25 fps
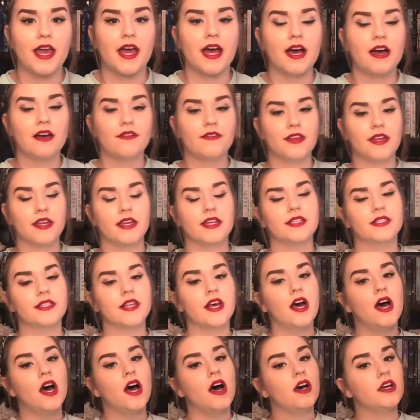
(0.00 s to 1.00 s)
have is
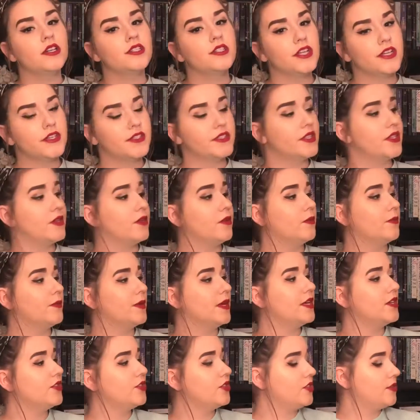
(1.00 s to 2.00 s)
On Chesil
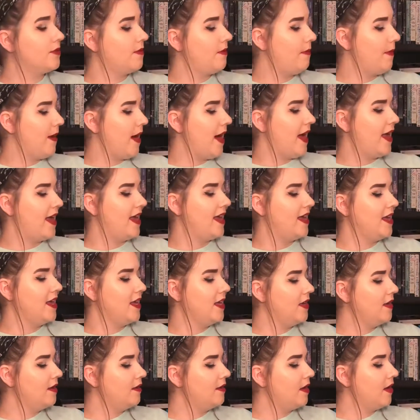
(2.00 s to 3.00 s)
Beach by
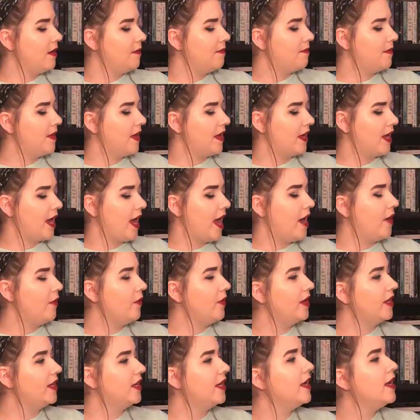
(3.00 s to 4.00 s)
Ian
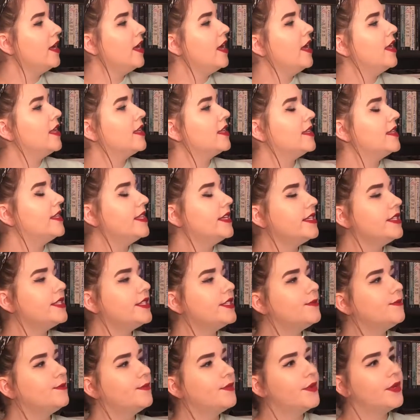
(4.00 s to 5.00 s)
McEwan.
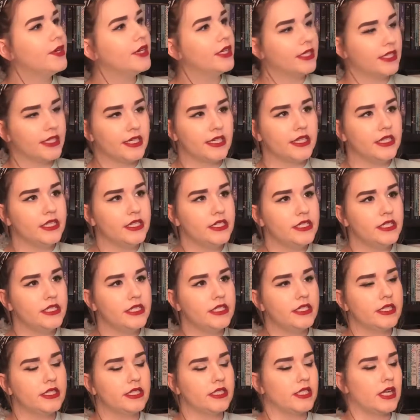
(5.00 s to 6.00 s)
This book
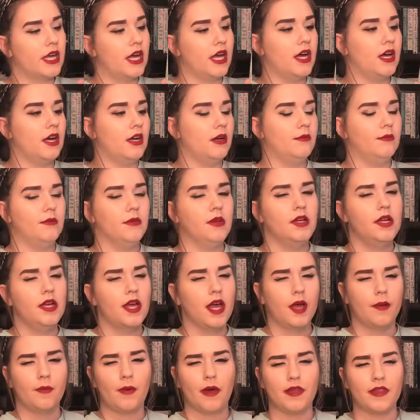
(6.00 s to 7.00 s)
is
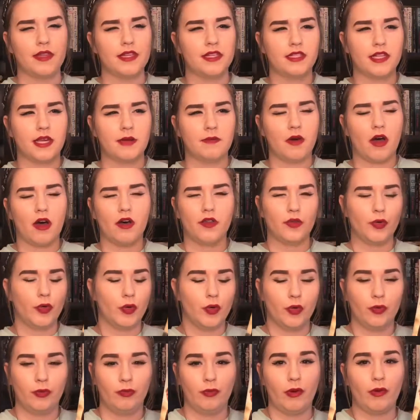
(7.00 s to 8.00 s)
by the same author
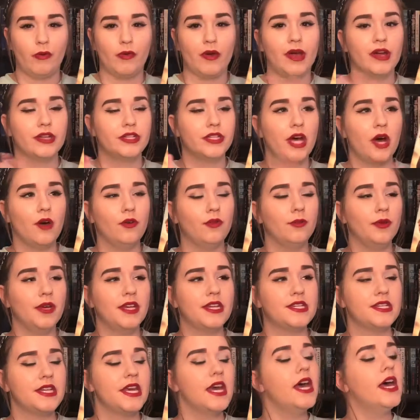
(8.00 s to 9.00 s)
who wrote
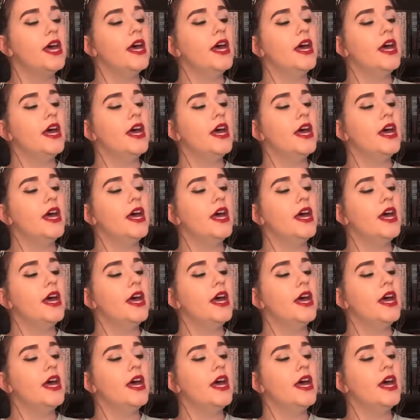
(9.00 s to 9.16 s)
Atonement.